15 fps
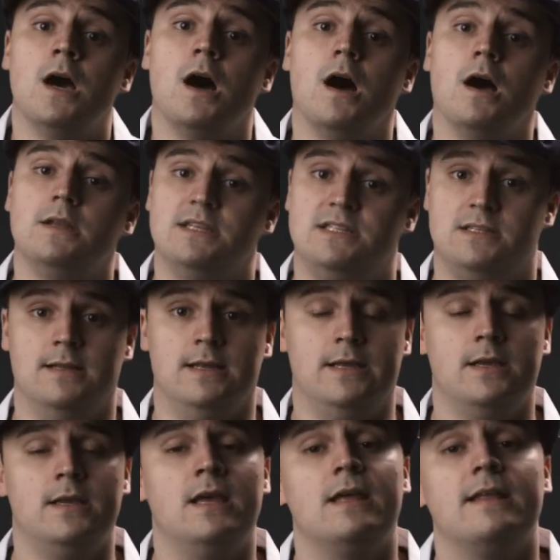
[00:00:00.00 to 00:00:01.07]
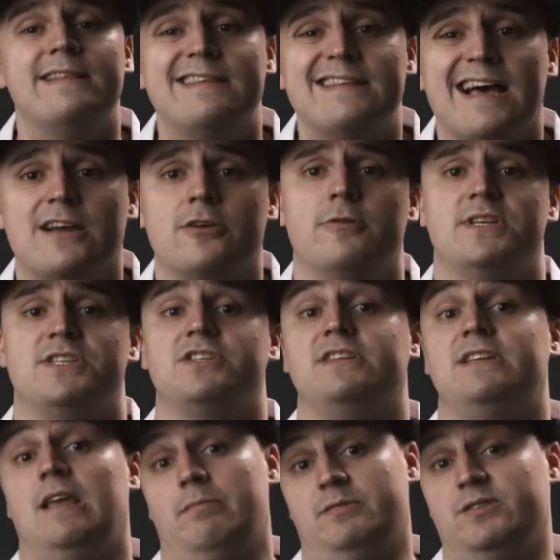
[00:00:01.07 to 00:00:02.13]
Honestly, that question
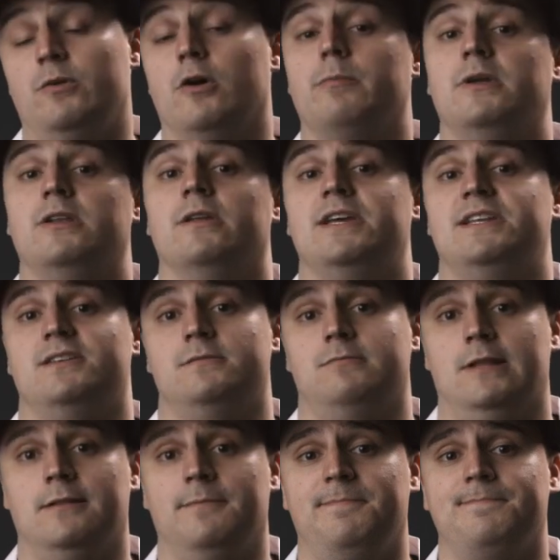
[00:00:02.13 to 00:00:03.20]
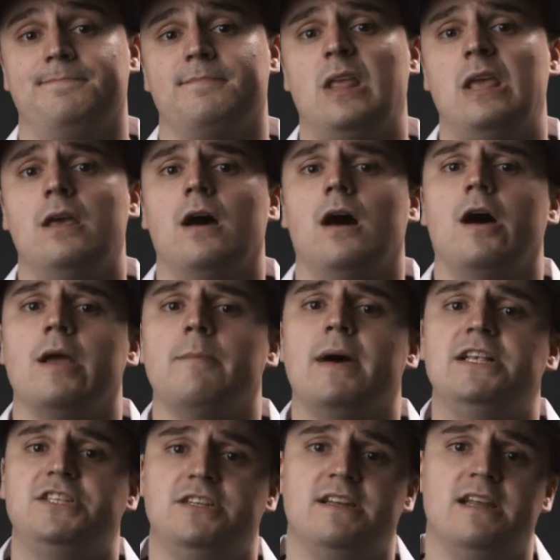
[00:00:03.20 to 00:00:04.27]
keeps me up at night as well. I
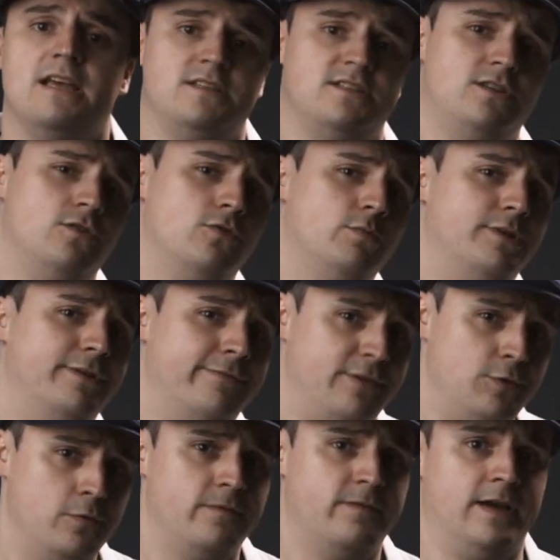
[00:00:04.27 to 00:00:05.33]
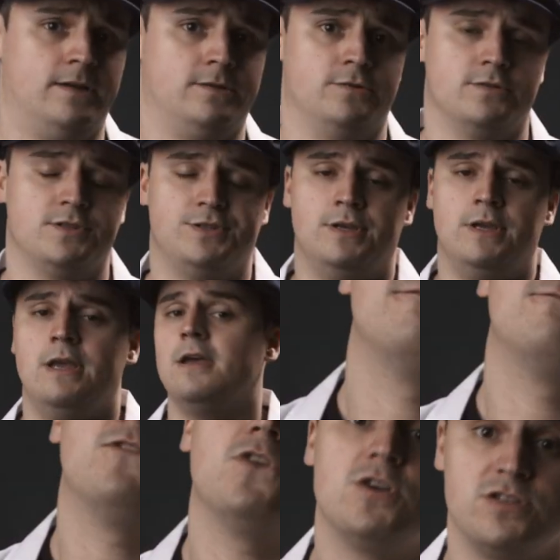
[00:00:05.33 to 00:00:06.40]
imagine it has to do with a few factors.
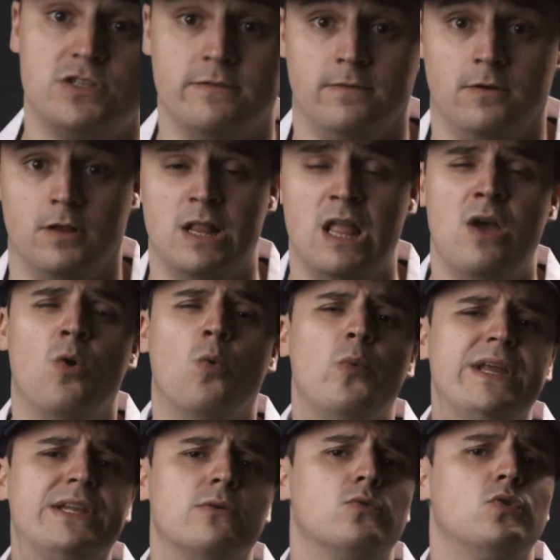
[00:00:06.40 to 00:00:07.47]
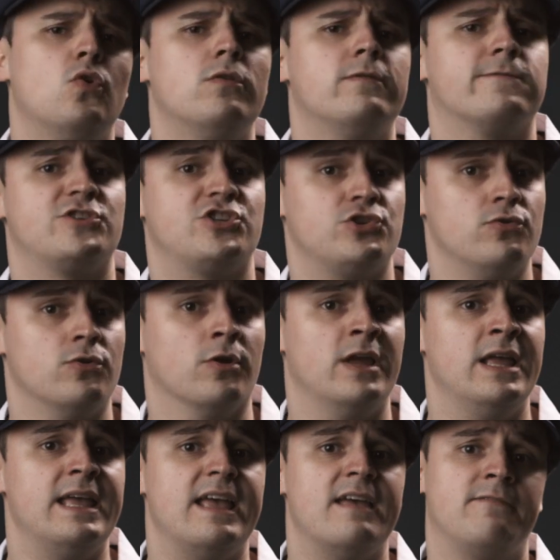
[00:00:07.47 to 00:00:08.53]
First of all, we don't know for sure
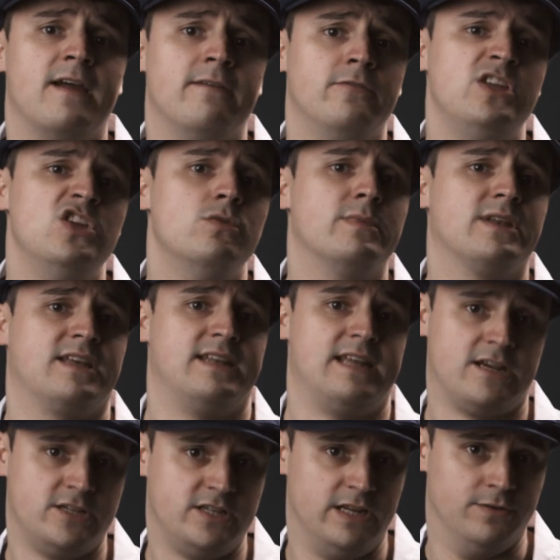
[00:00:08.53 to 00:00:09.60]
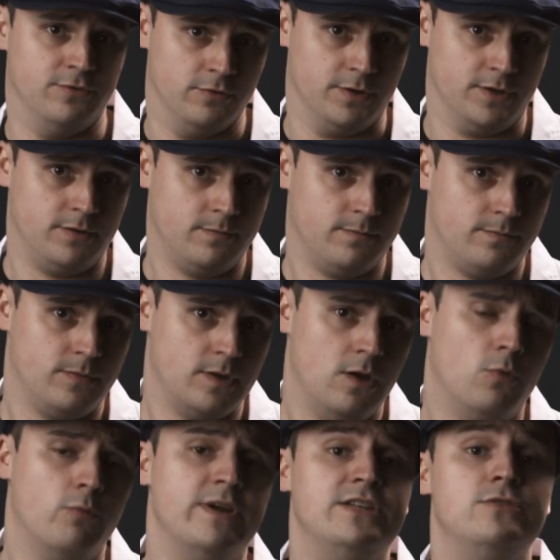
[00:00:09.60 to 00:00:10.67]
if every human can actually do it.
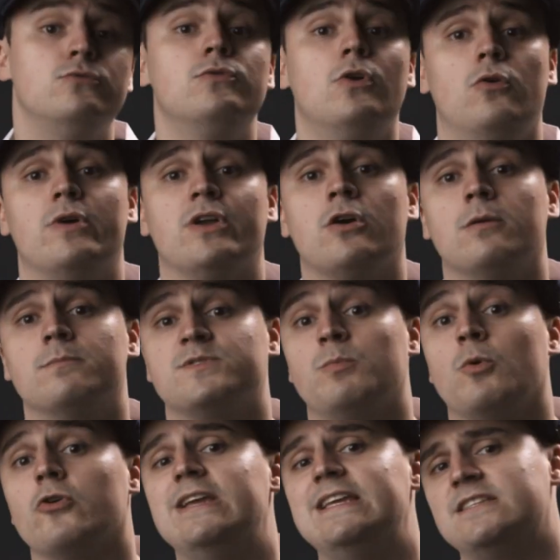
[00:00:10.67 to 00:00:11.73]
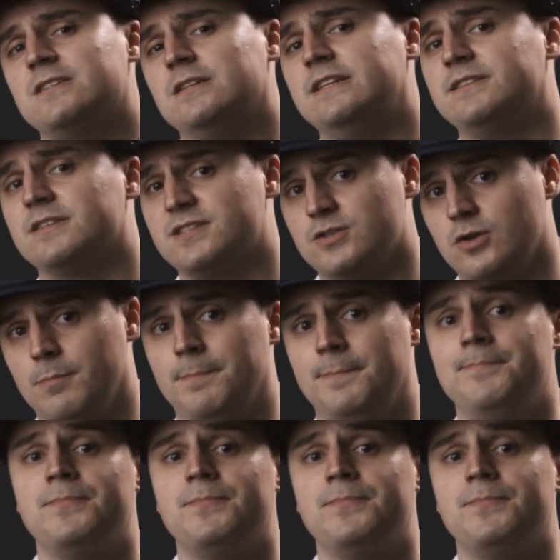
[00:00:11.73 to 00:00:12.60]
We do know it comes more easily to some.